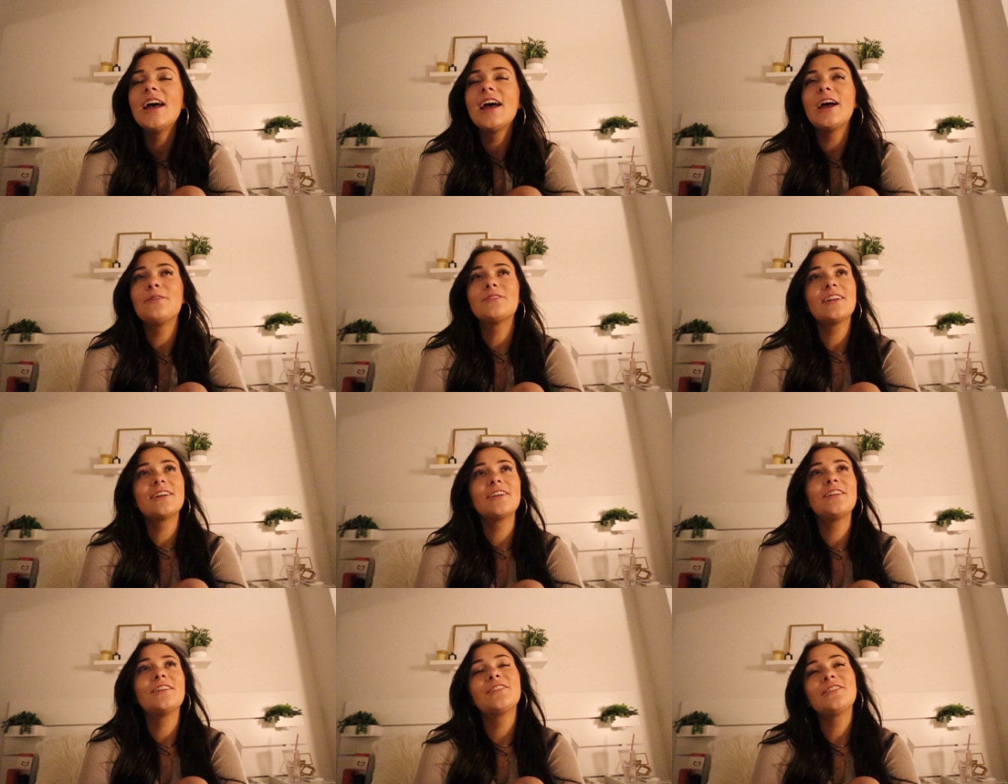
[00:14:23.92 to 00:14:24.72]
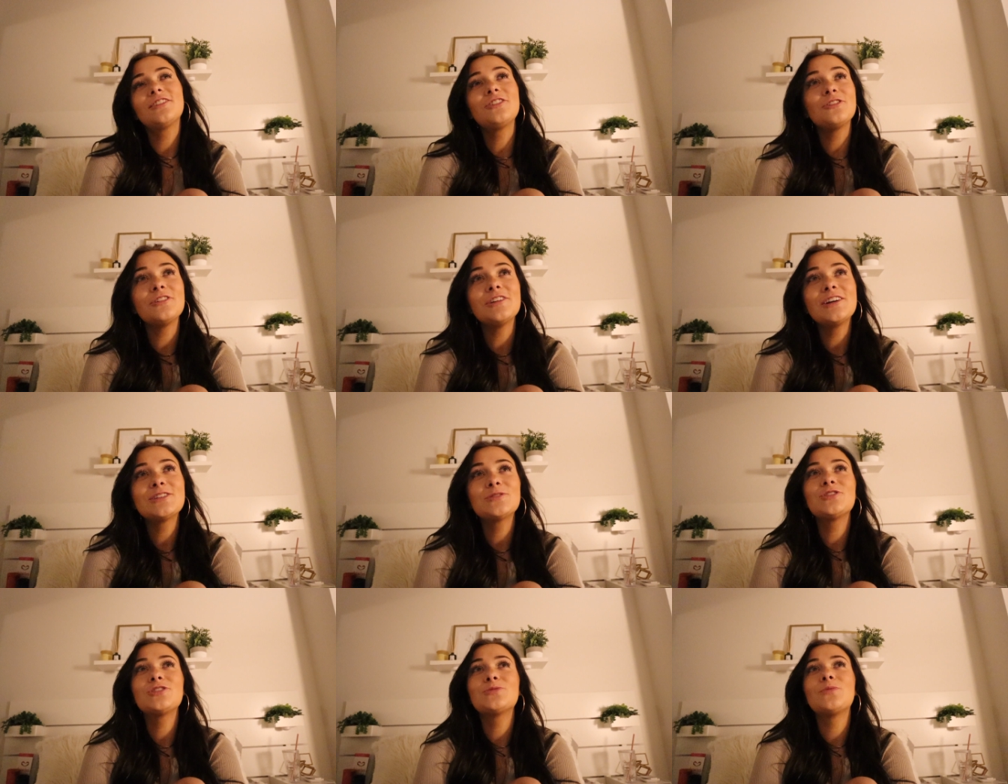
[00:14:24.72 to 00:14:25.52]
And we're gonna go to Uncle Julio's,
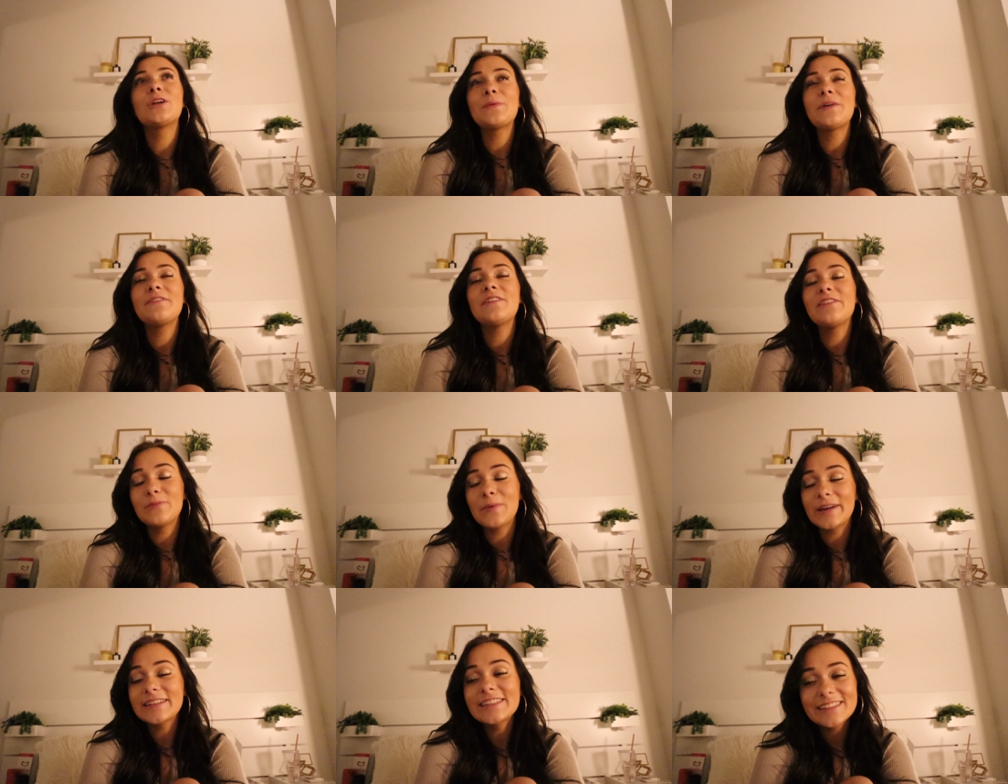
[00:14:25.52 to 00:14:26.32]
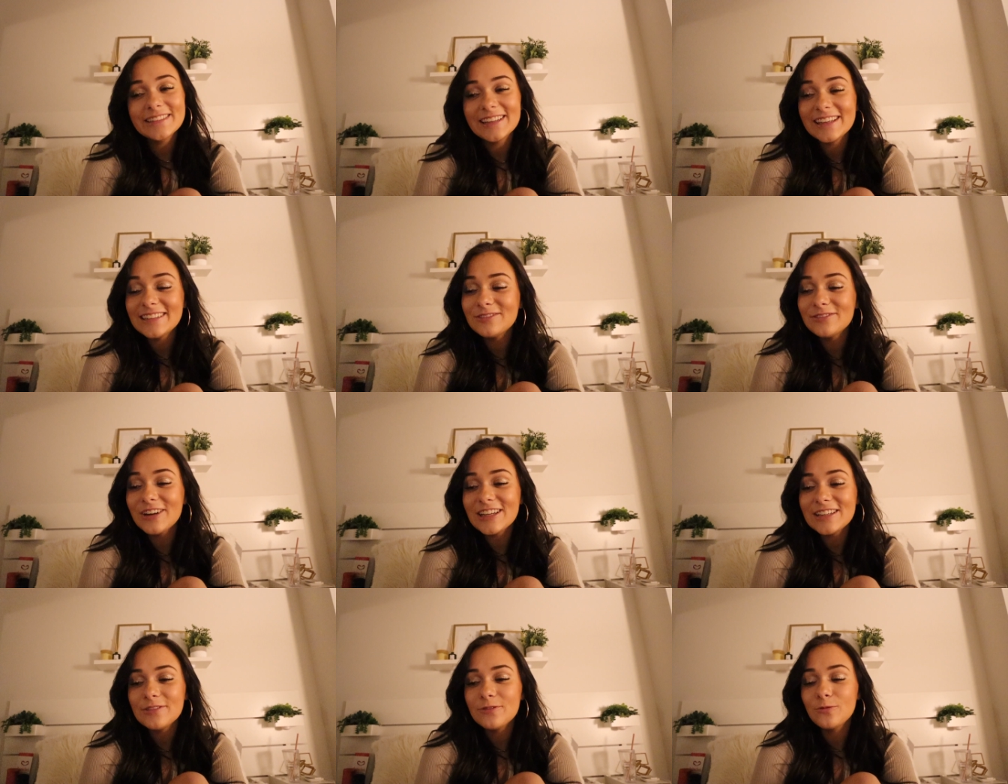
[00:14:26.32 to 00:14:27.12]
which is one of my favorite
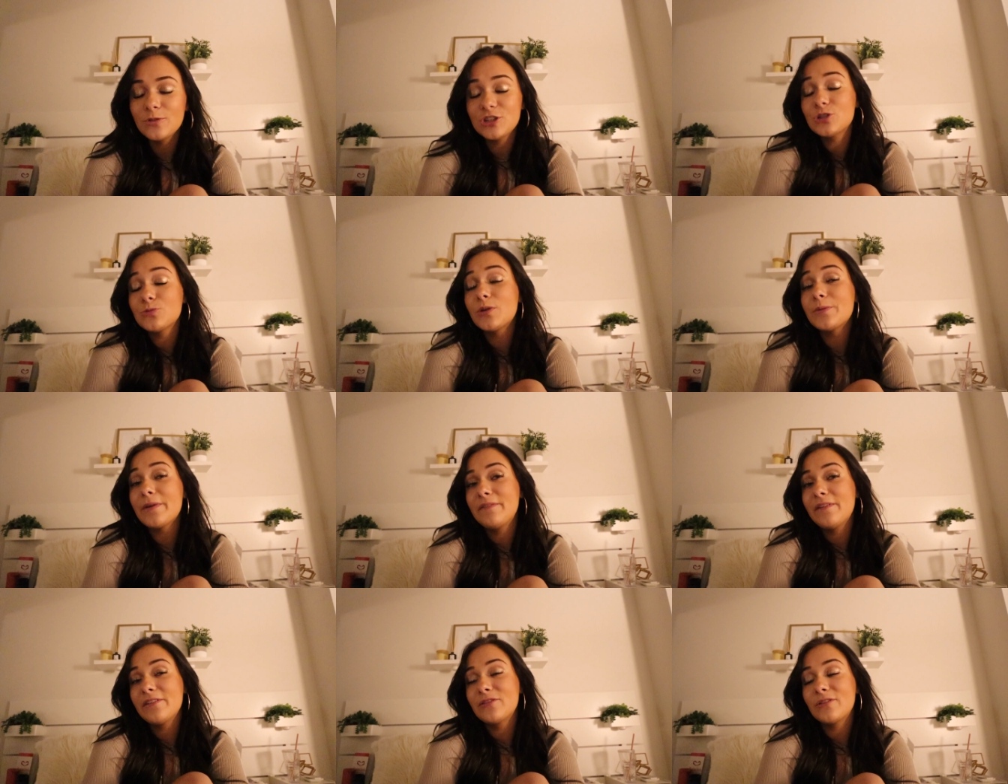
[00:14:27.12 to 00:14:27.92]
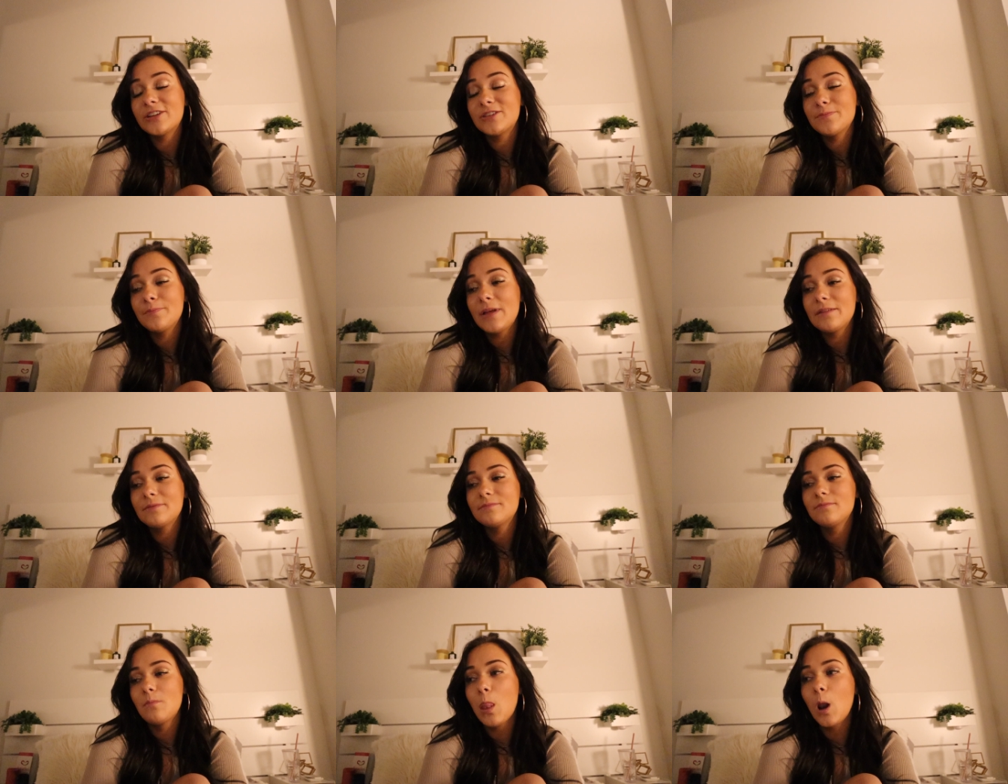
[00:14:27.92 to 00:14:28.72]
Mexican, which is one of my favorite. Me
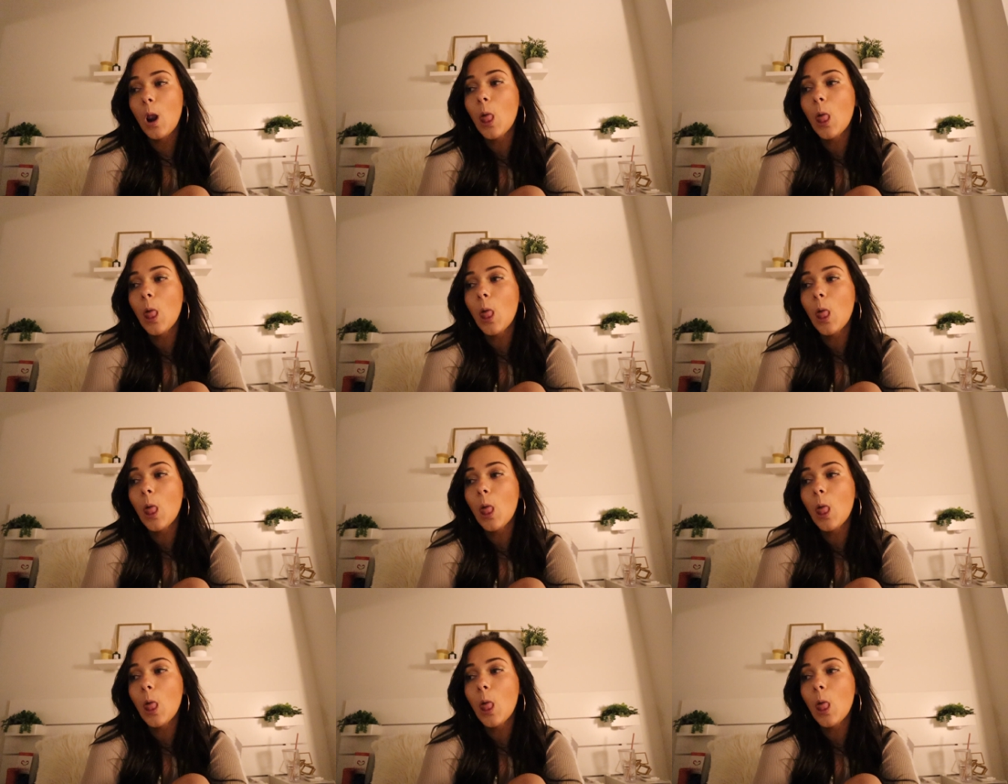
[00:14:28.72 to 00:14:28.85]
blah,